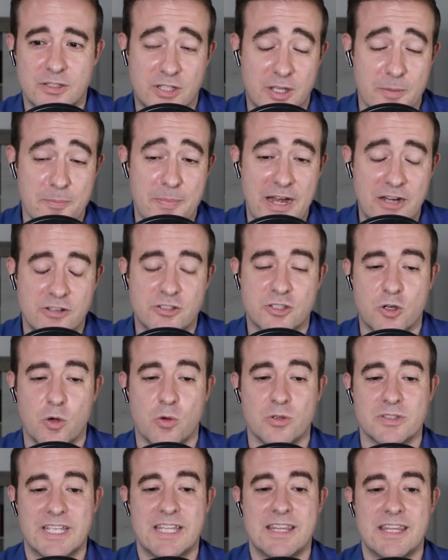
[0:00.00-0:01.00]
compared to
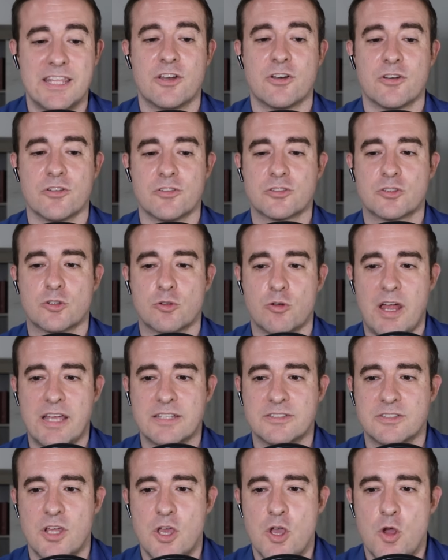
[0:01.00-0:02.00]
gold in the Earth's
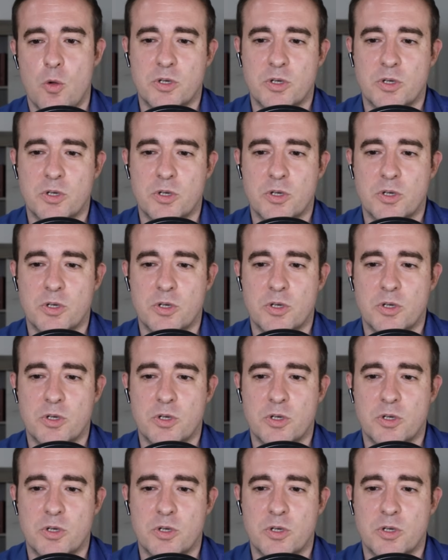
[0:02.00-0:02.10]
crust,